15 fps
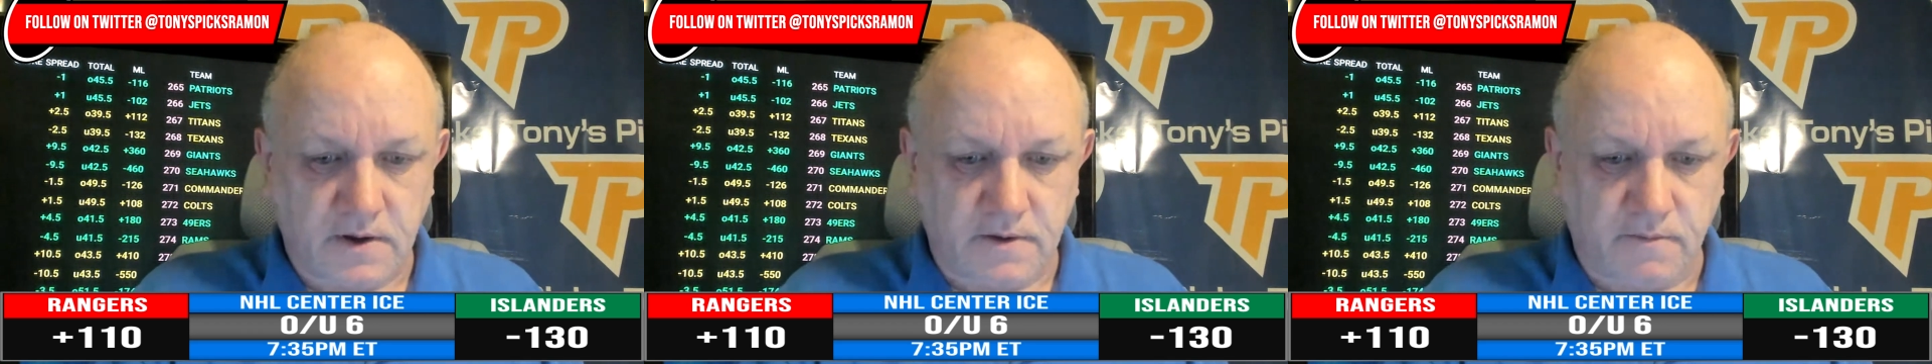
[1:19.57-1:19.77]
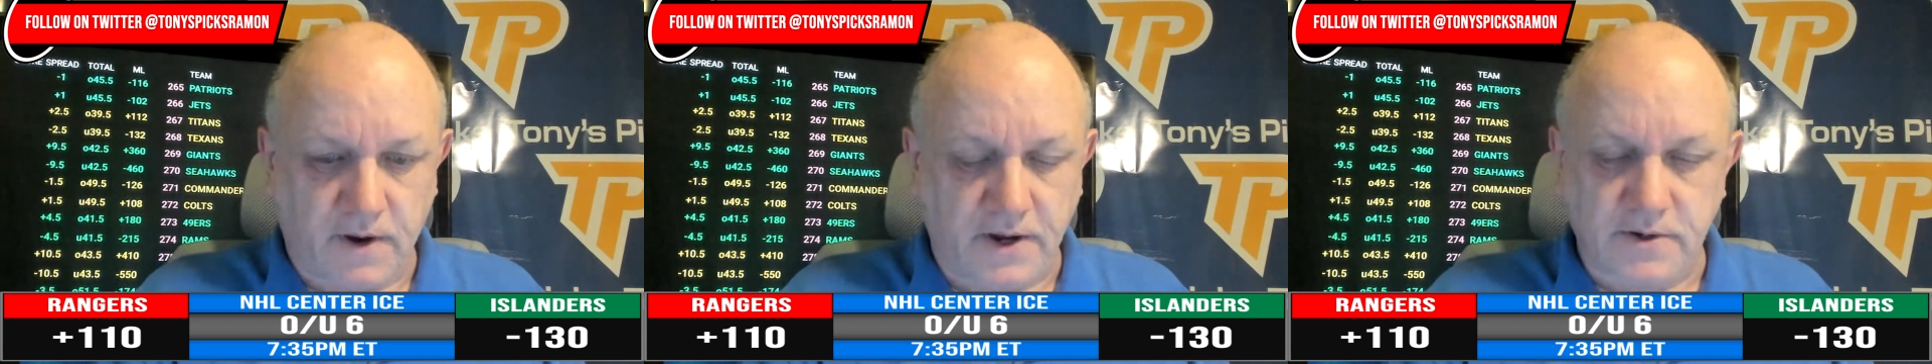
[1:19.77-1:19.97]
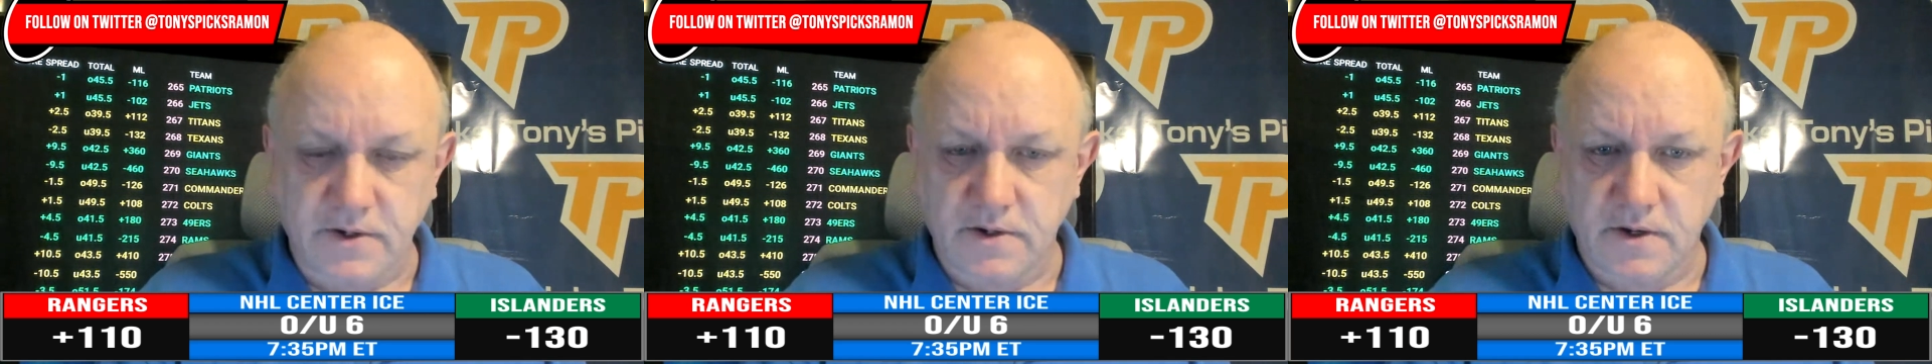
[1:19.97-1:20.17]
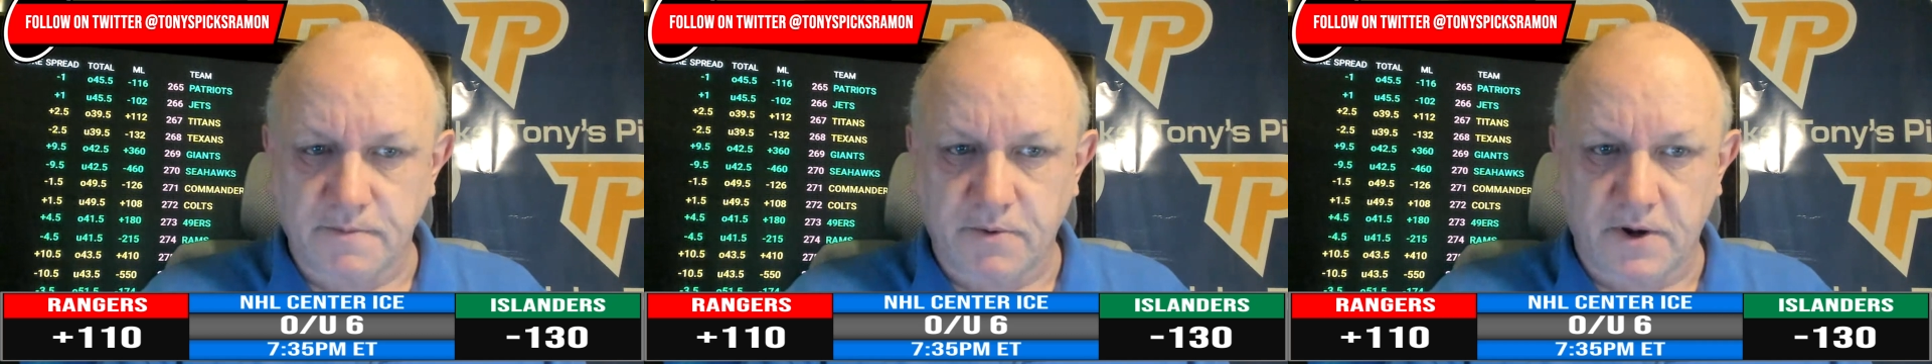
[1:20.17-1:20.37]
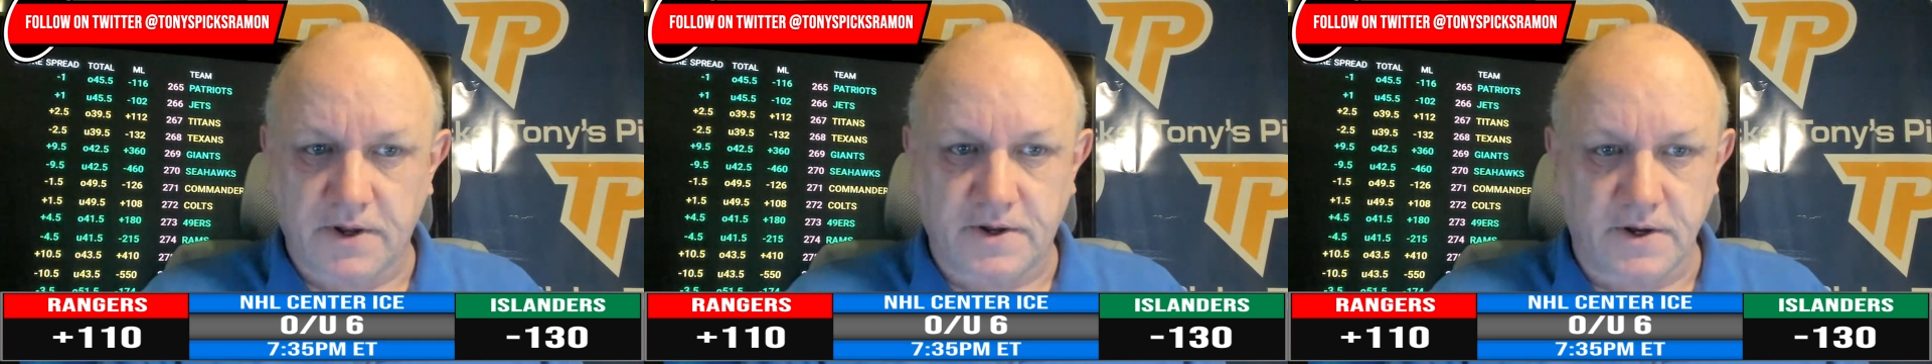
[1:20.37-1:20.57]
the Rangers looked
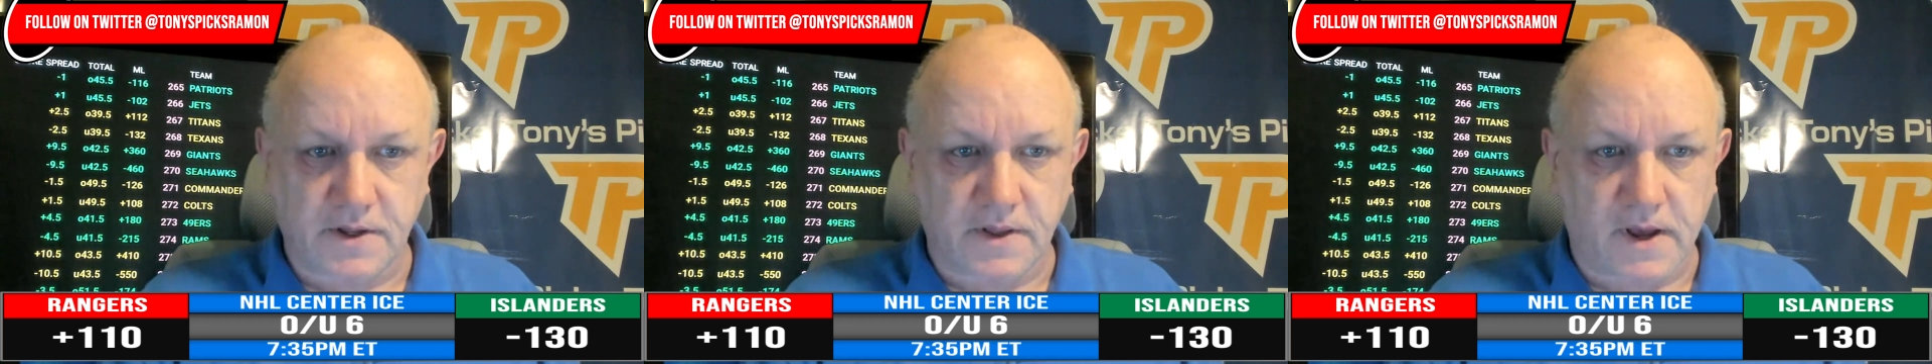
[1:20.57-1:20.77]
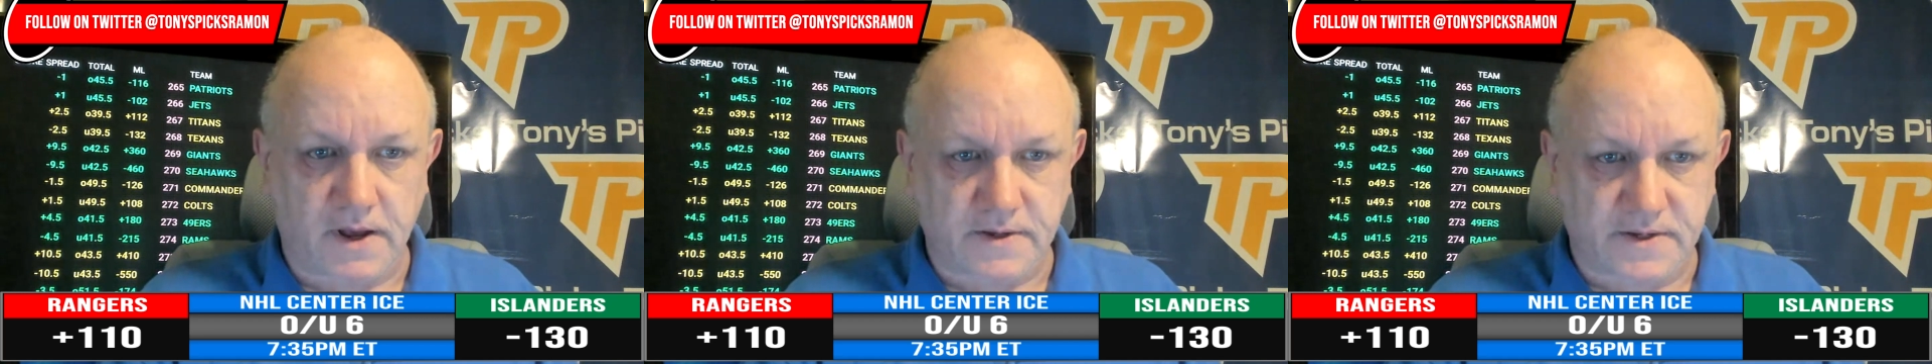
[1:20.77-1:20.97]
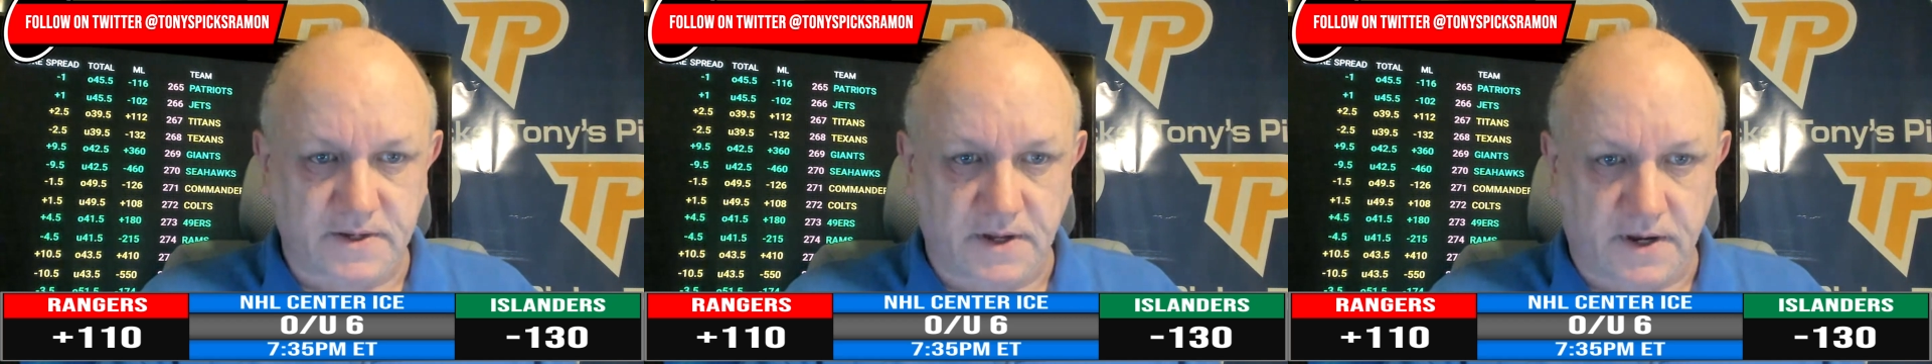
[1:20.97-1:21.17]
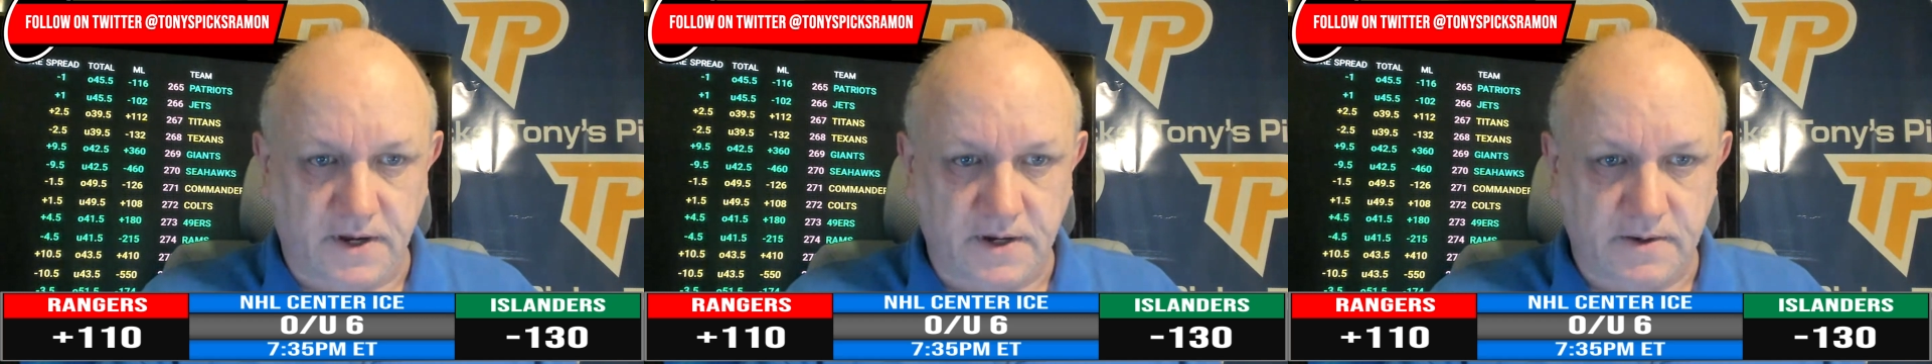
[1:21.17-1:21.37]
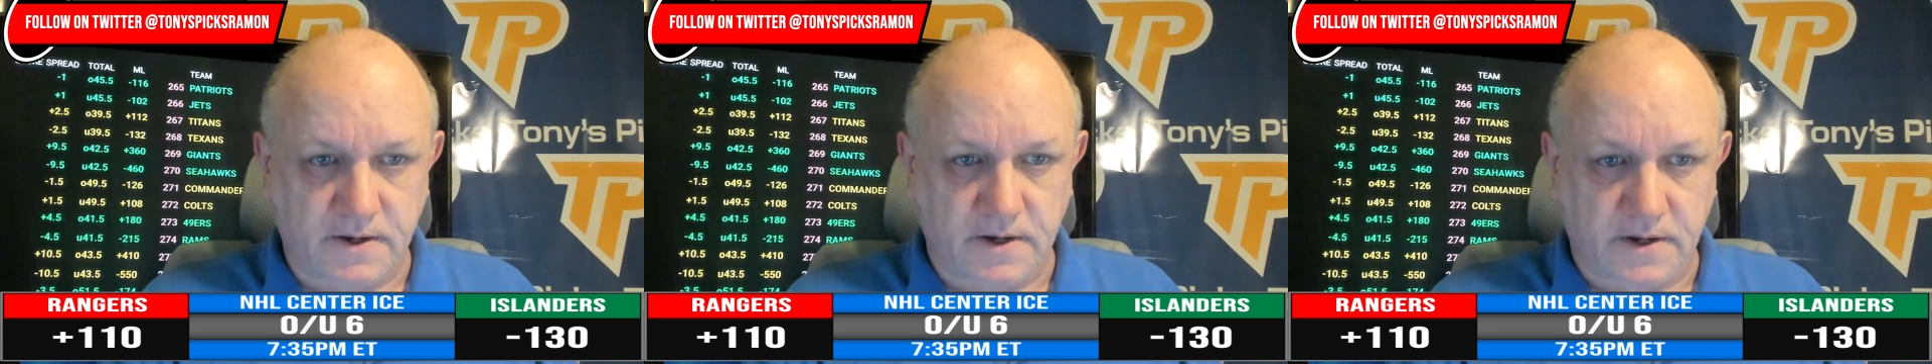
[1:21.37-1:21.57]
pretty good last
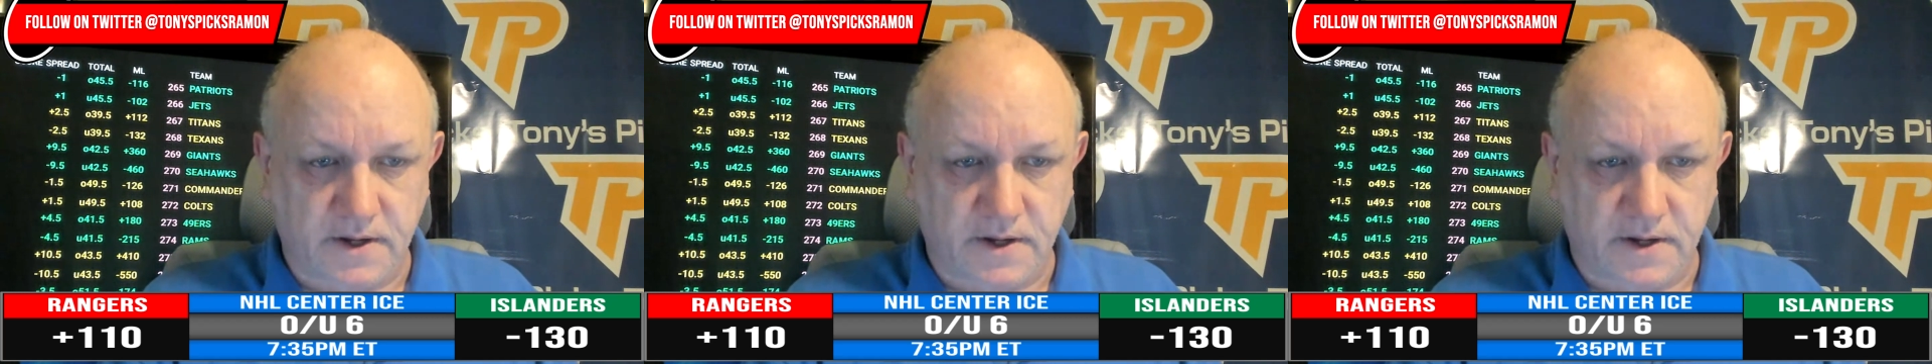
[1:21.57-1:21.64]
night uh,